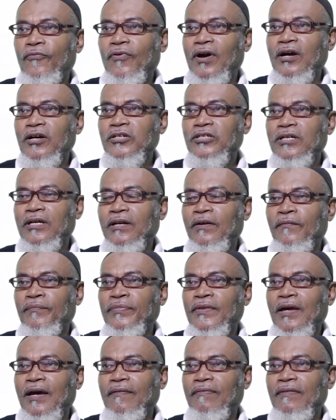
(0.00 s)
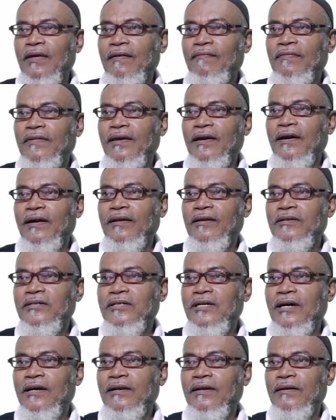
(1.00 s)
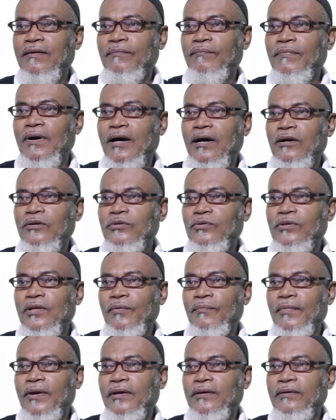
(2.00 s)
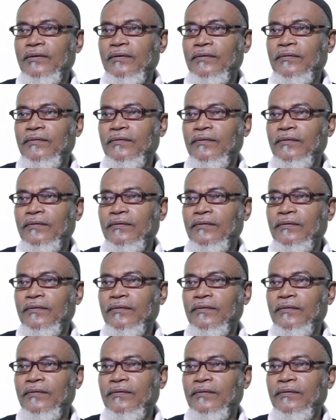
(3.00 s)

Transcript: function and then they are returned back to the main.